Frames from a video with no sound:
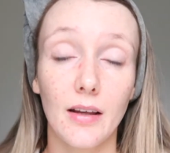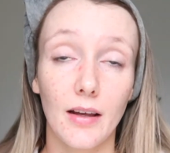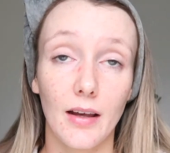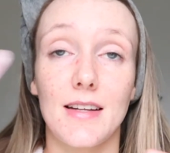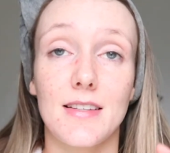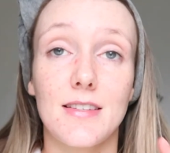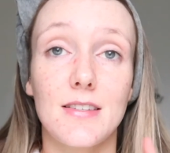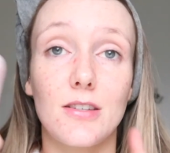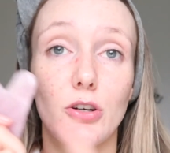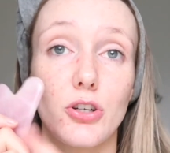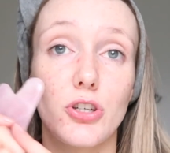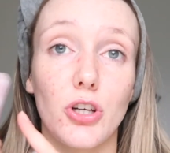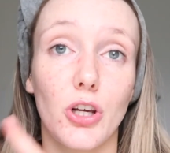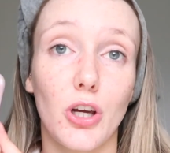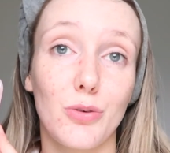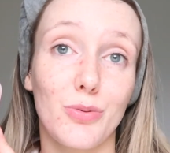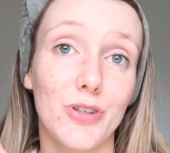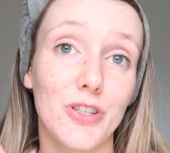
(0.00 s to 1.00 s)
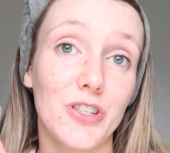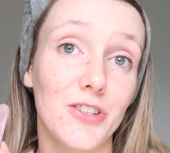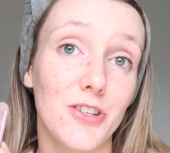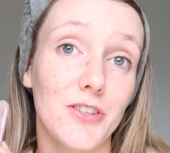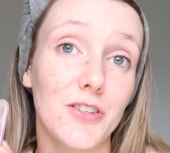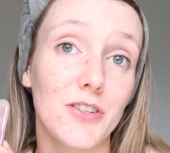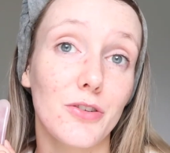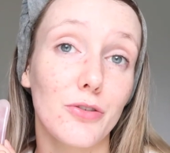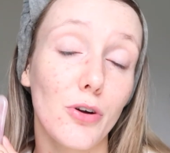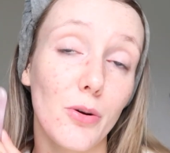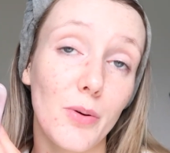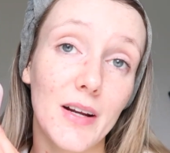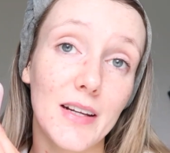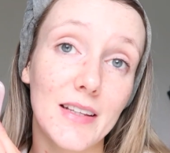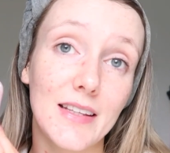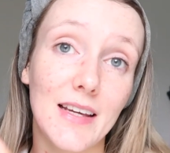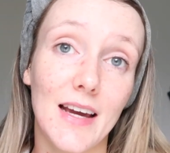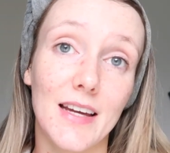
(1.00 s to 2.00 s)
It's such a good one to just throw in
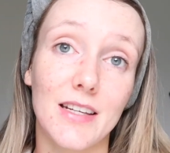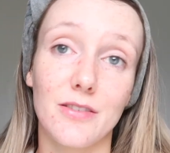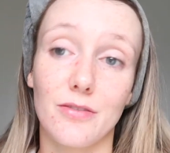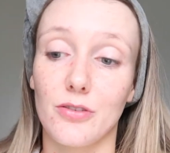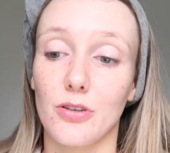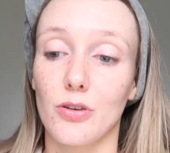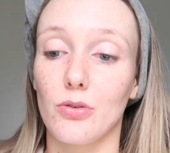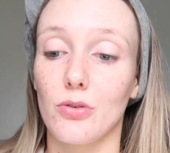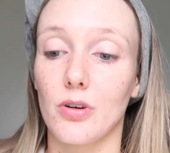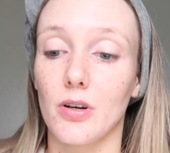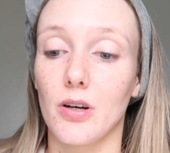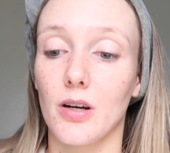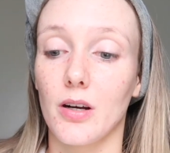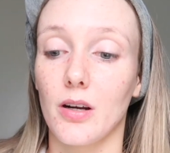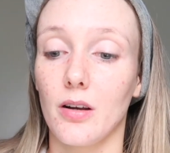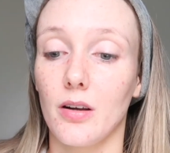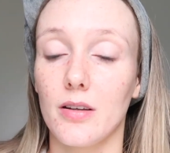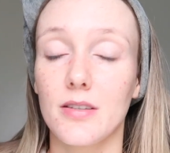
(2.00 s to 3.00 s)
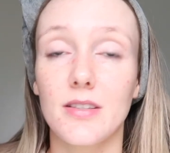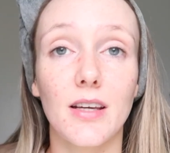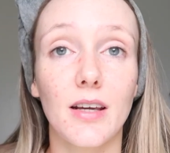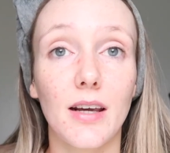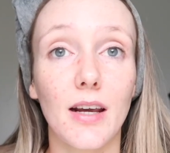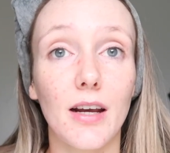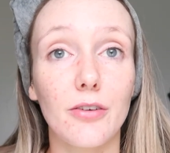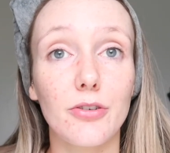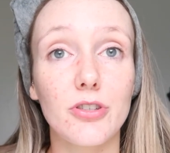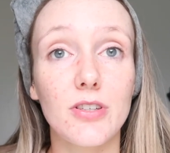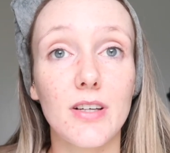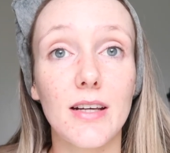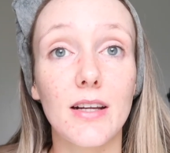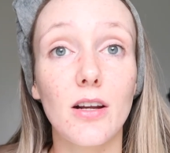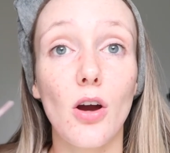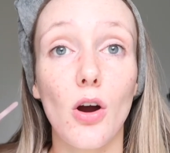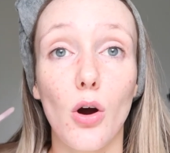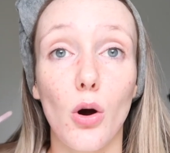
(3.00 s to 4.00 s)
at the end of your skincare
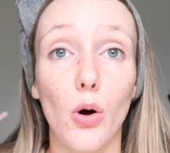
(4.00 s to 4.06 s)
routine,